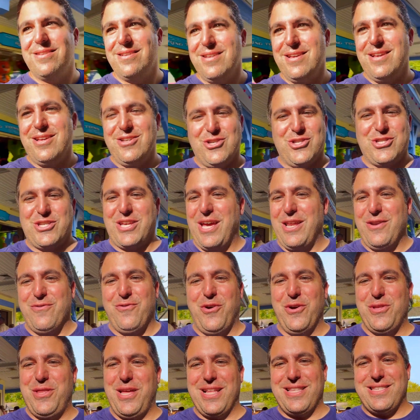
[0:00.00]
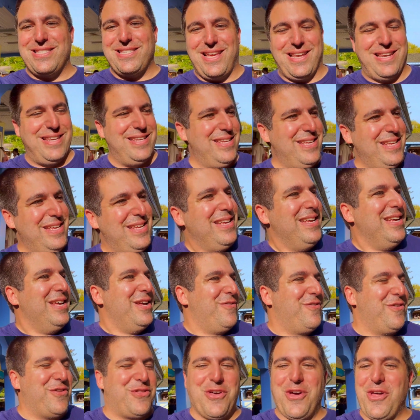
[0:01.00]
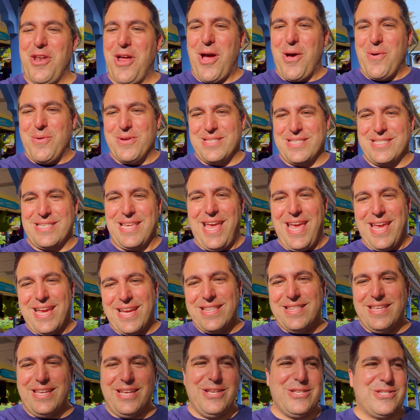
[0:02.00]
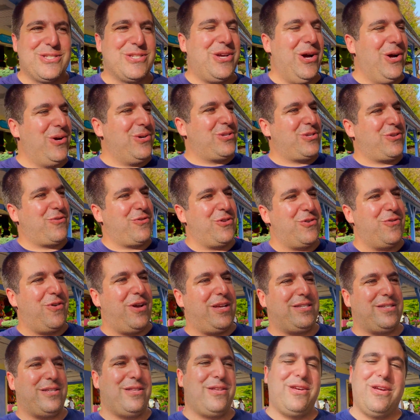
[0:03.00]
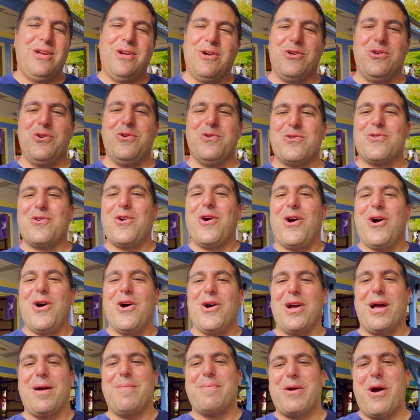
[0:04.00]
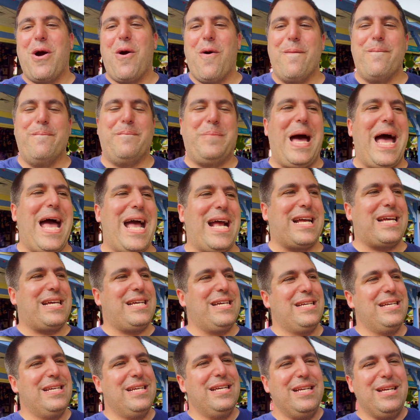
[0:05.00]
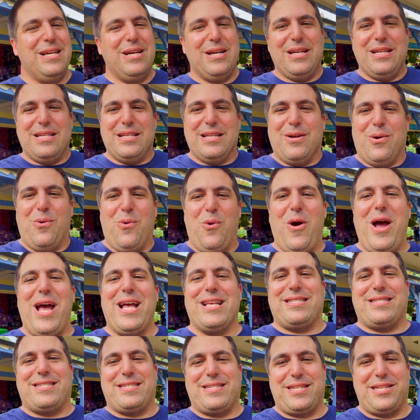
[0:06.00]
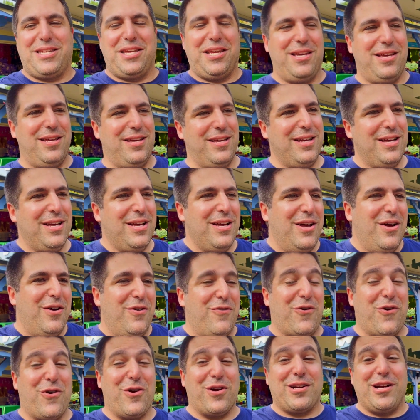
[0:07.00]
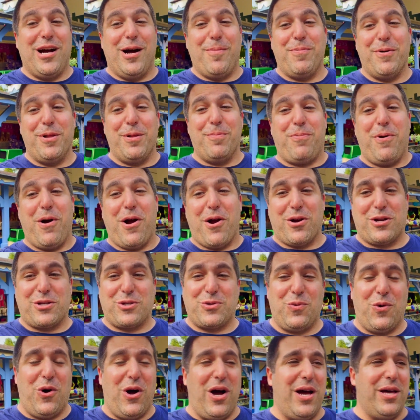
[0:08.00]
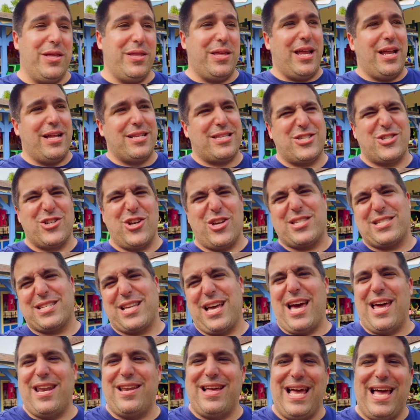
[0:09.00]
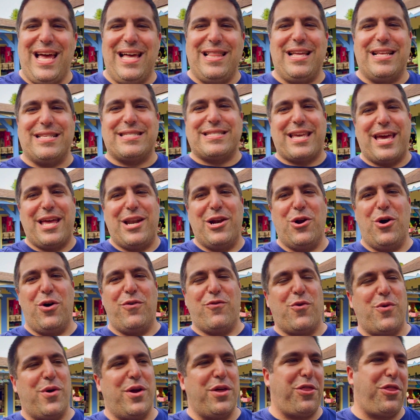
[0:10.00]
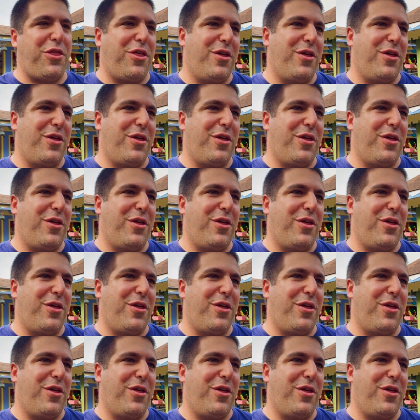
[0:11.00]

Just can't avoid that stuff. If you thought I was staying in the East Coast for the rest of the year, you were wrong. I'm going back west for a couple of parks. One that it's just kind of, let's get it over with.